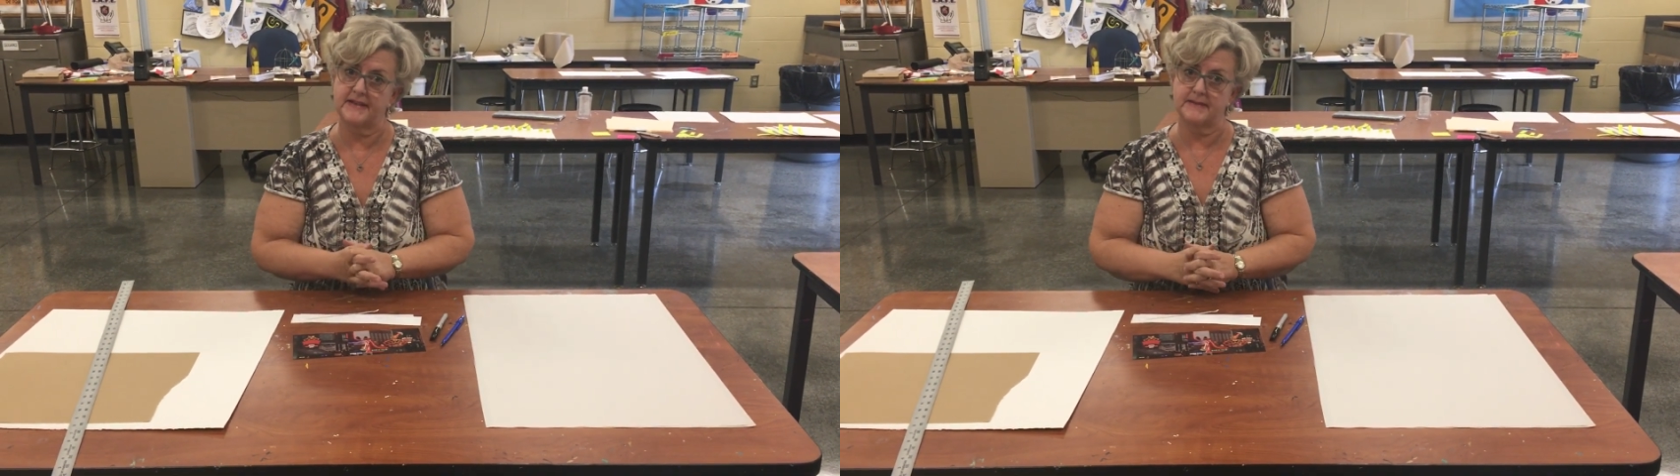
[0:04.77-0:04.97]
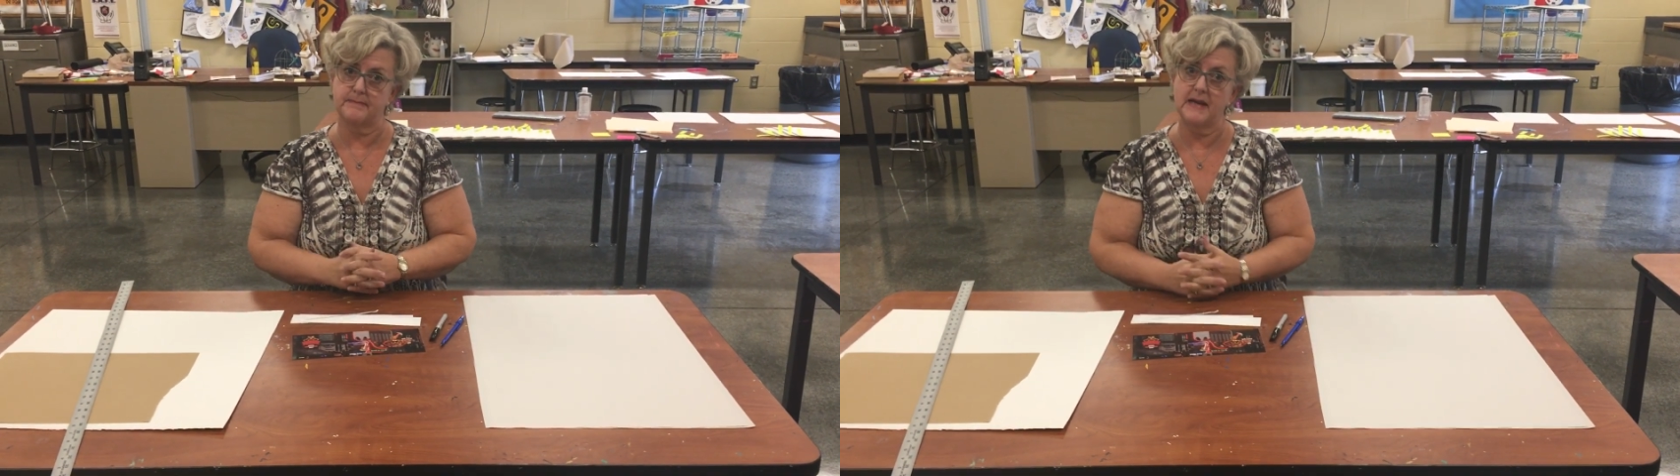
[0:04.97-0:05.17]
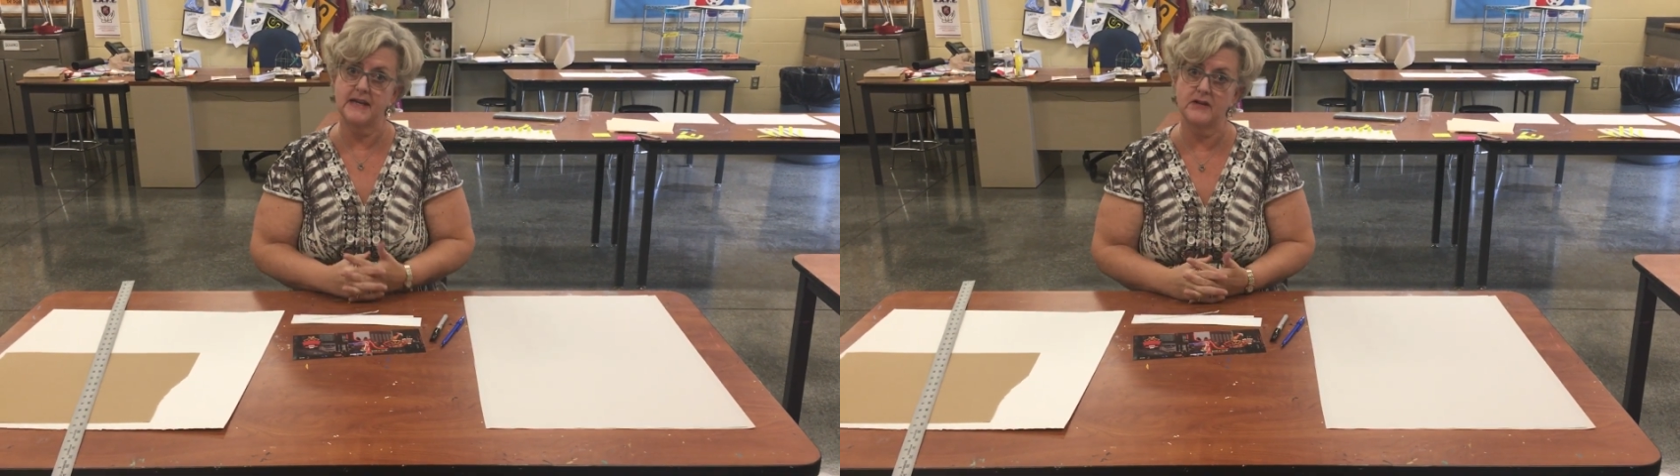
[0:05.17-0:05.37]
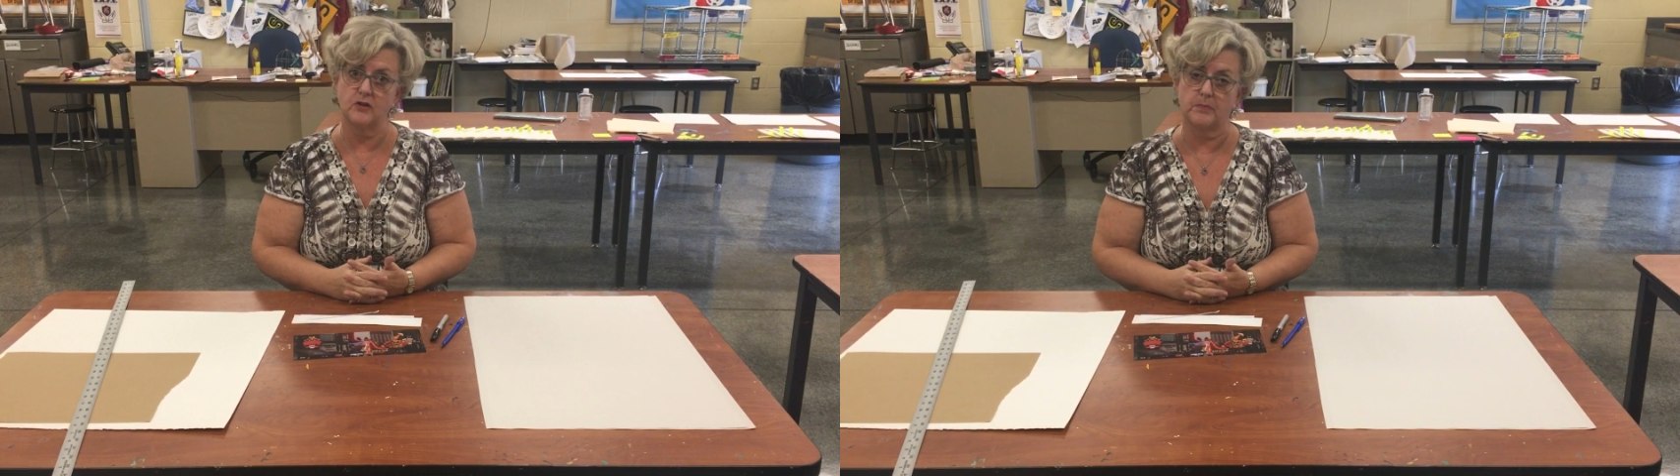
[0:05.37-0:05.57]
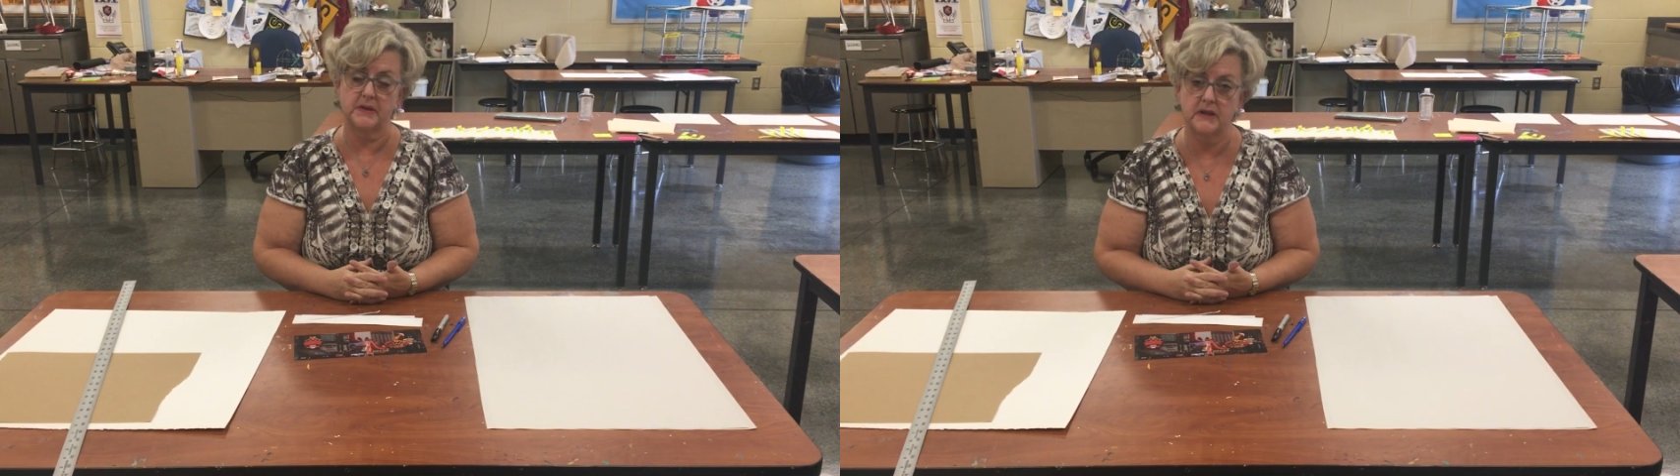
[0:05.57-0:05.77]
is making
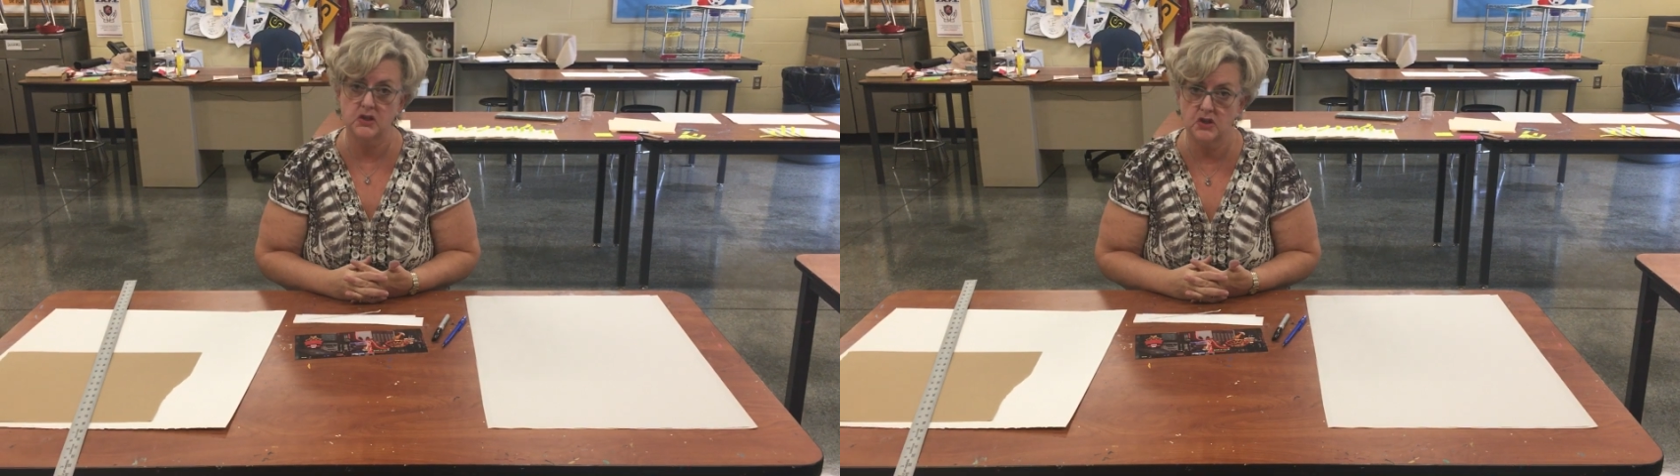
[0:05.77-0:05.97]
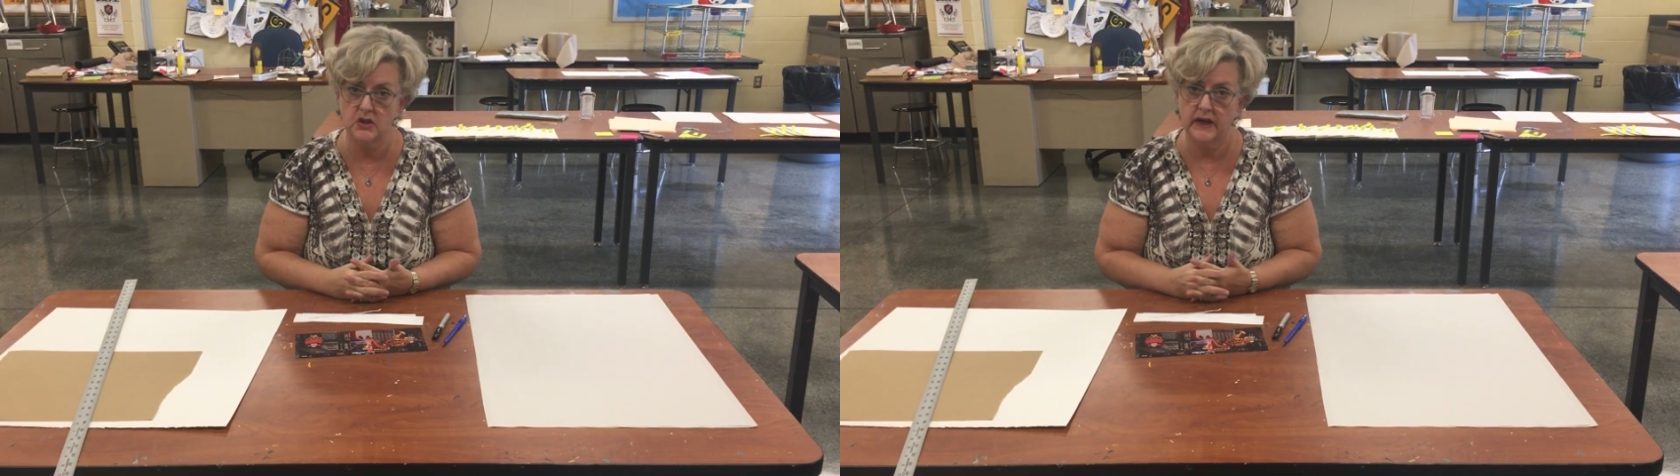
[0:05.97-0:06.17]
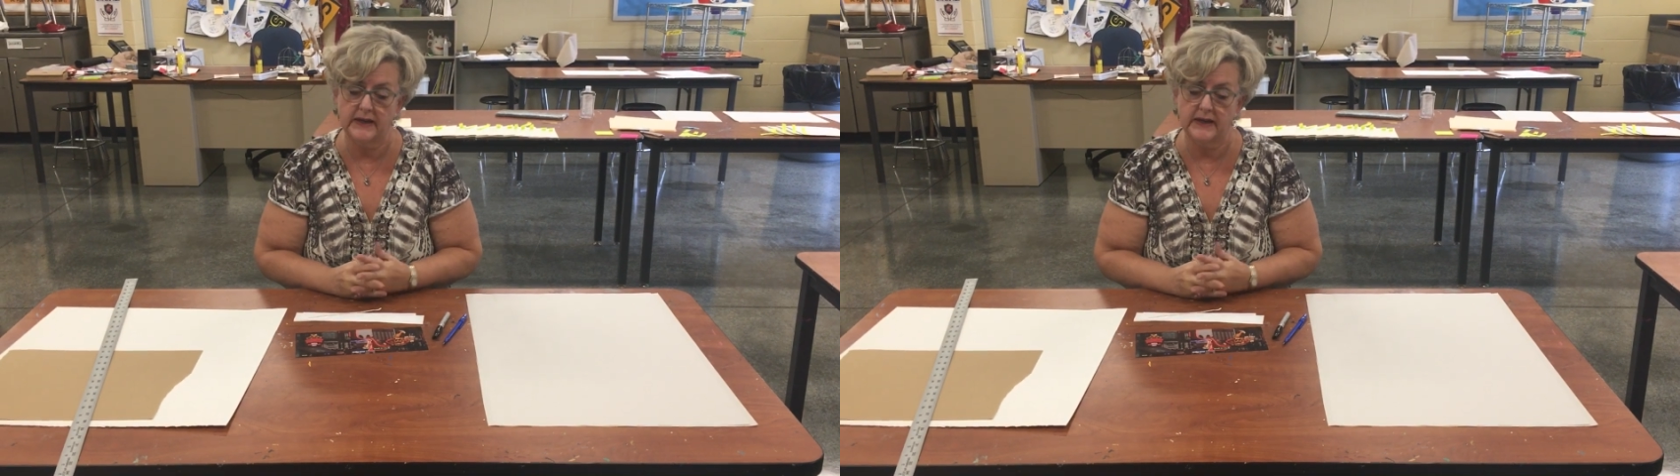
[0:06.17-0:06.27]
your picture